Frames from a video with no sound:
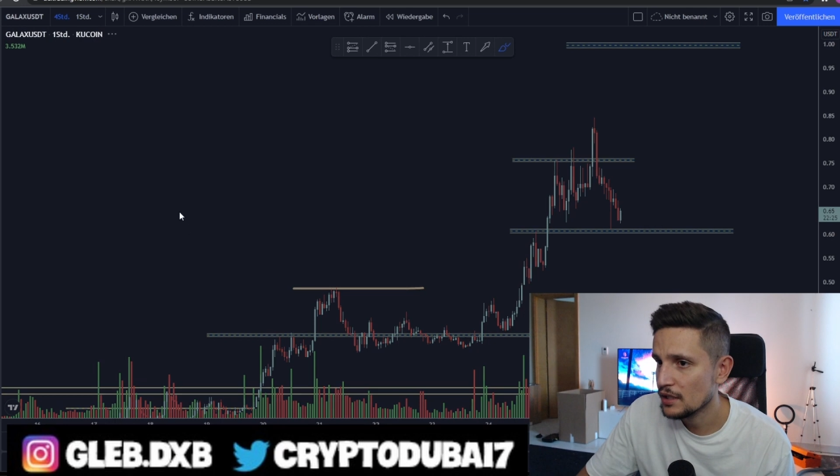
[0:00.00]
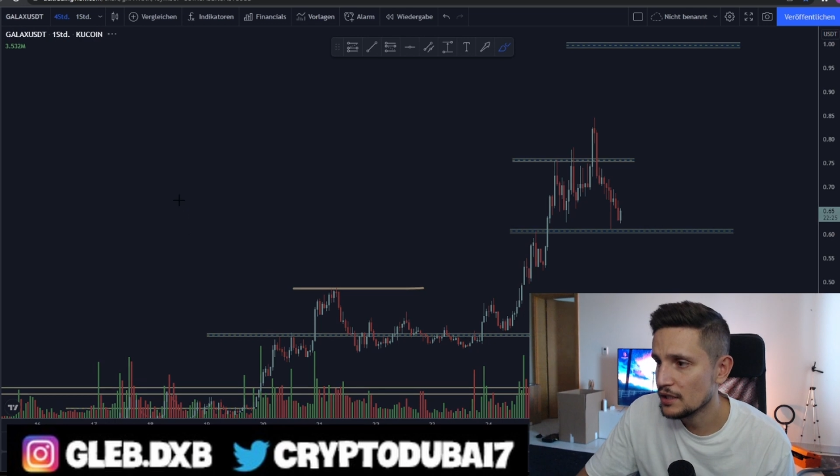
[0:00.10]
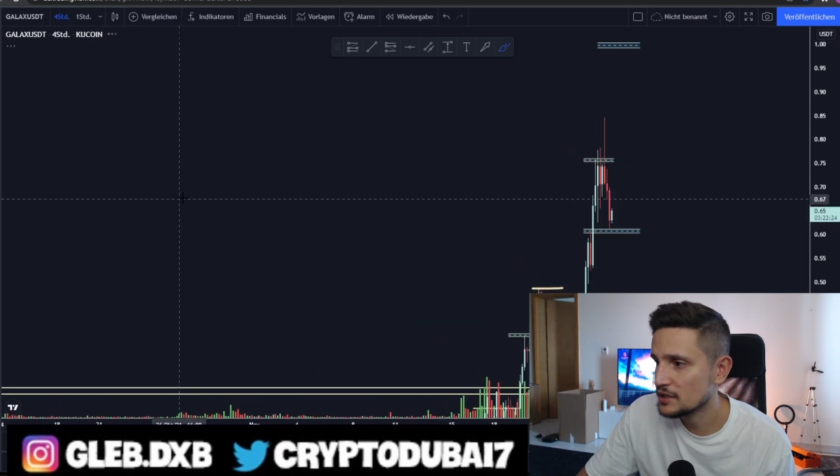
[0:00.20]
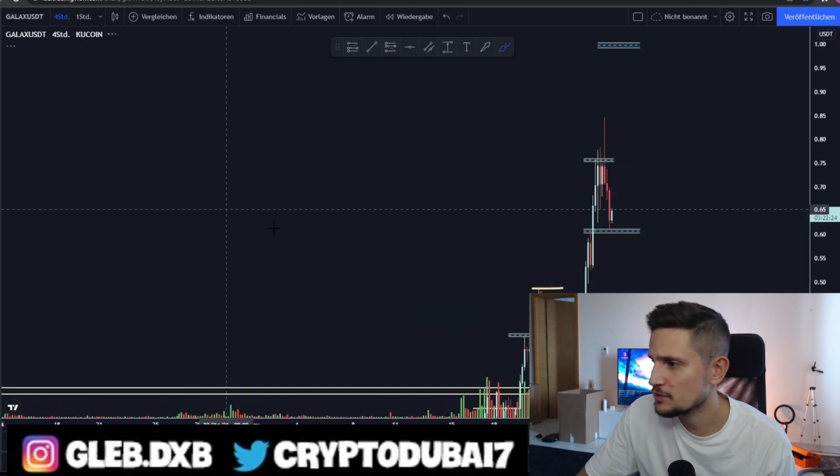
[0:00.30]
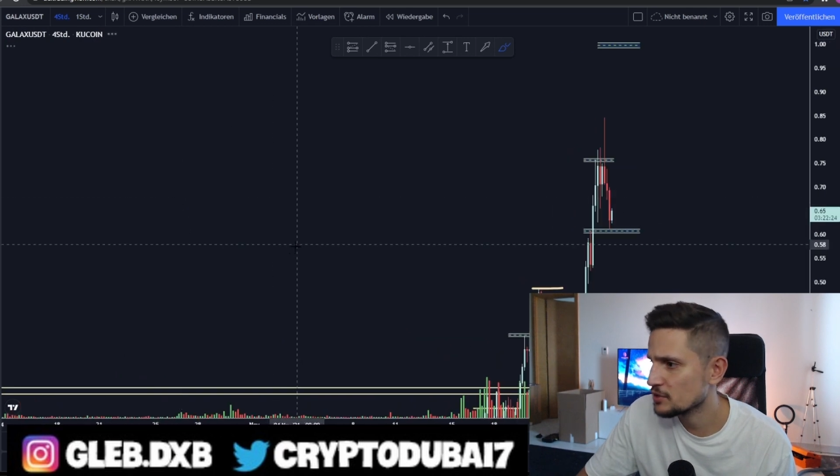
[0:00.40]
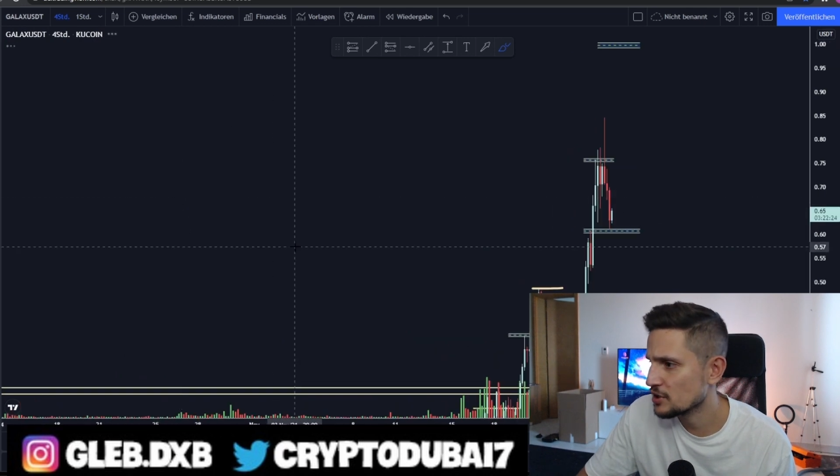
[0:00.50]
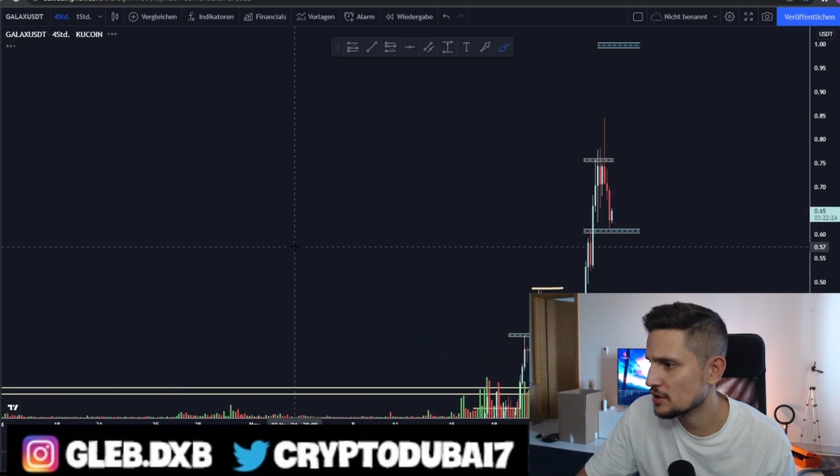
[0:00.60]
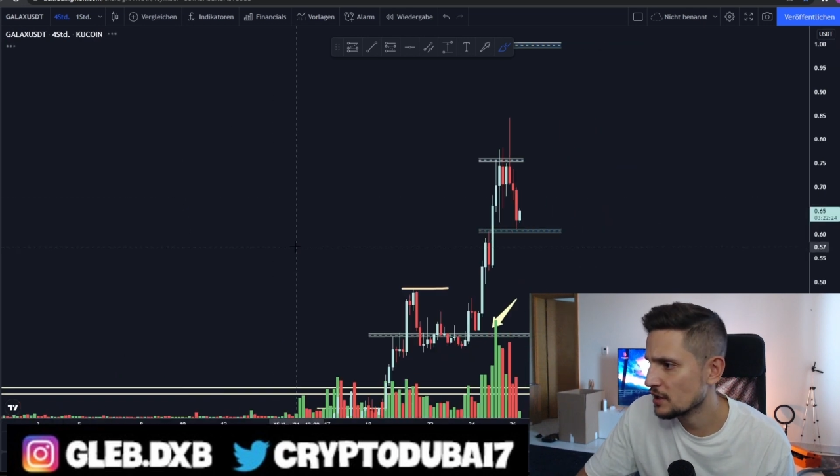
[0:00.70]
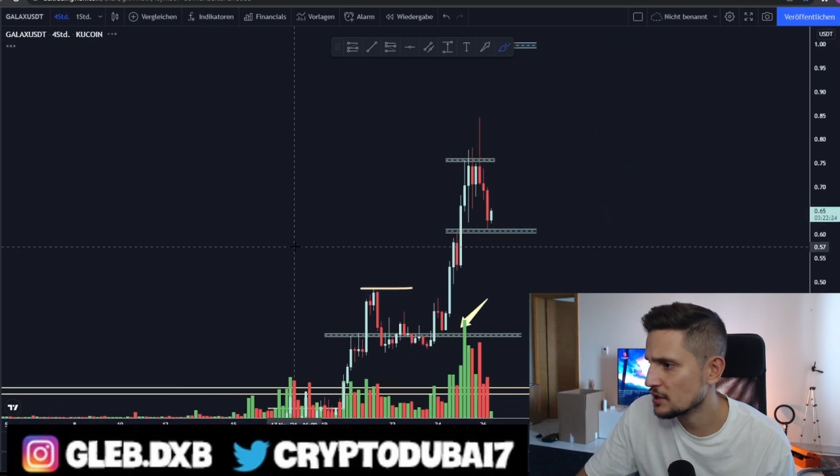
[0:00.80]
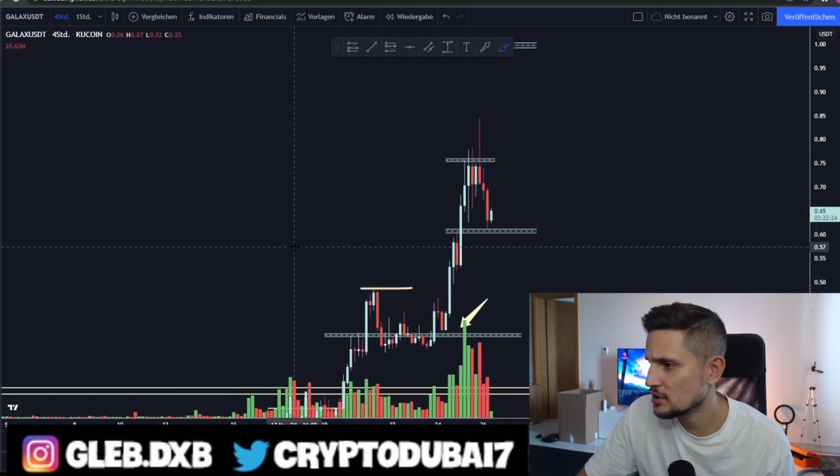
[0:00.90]
let's switch
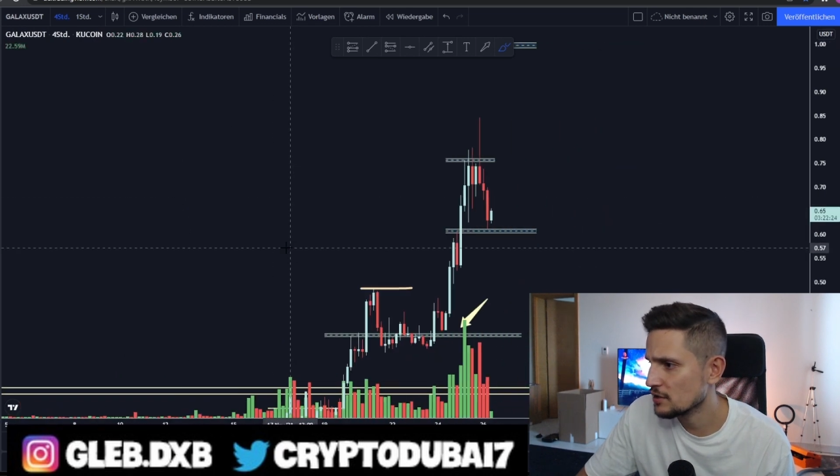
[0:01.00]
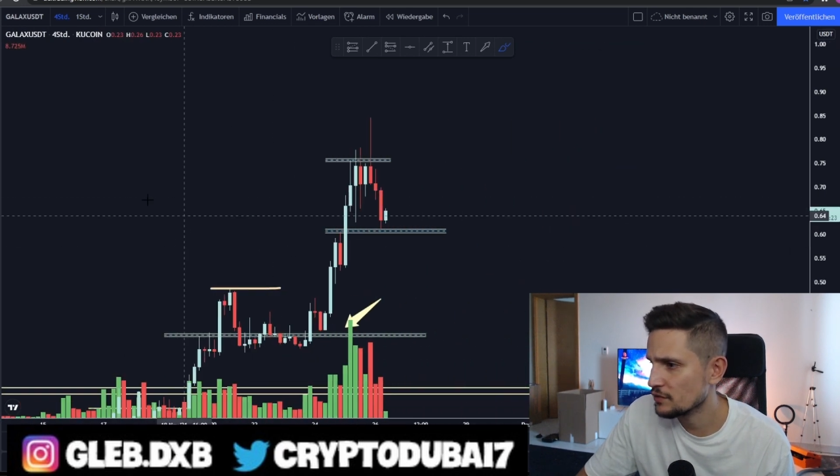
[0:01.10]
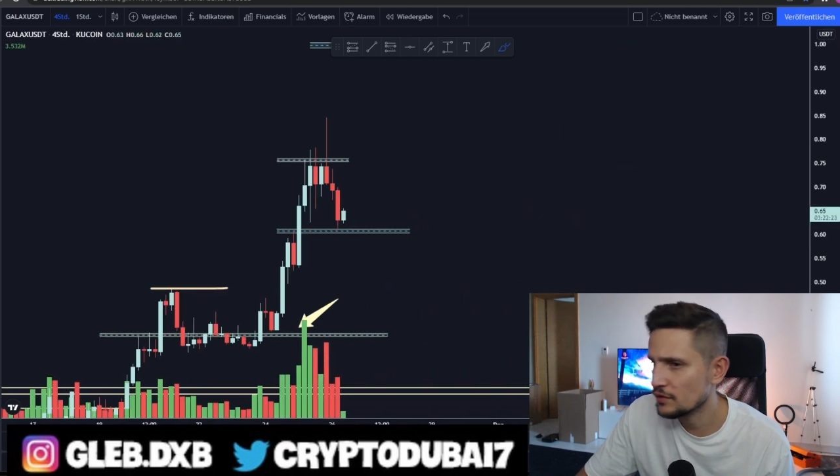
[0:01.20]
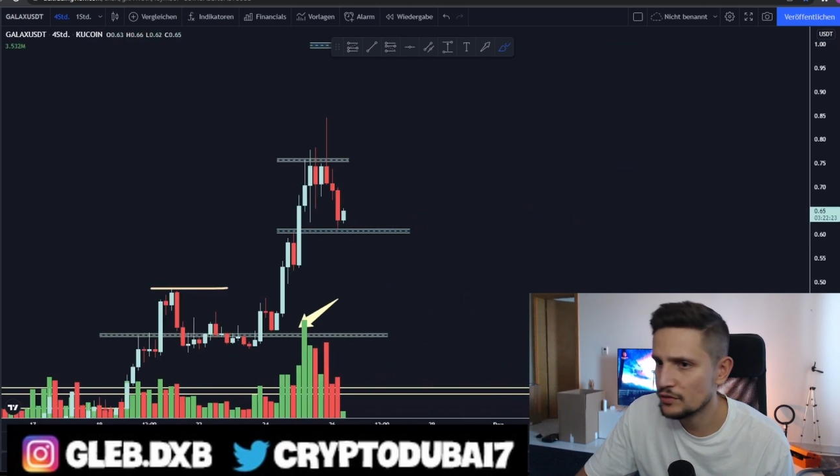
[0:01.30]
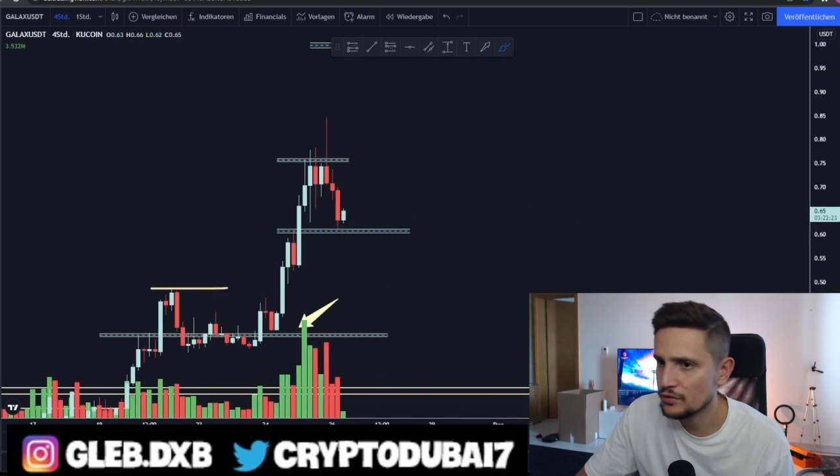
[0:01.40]
actually to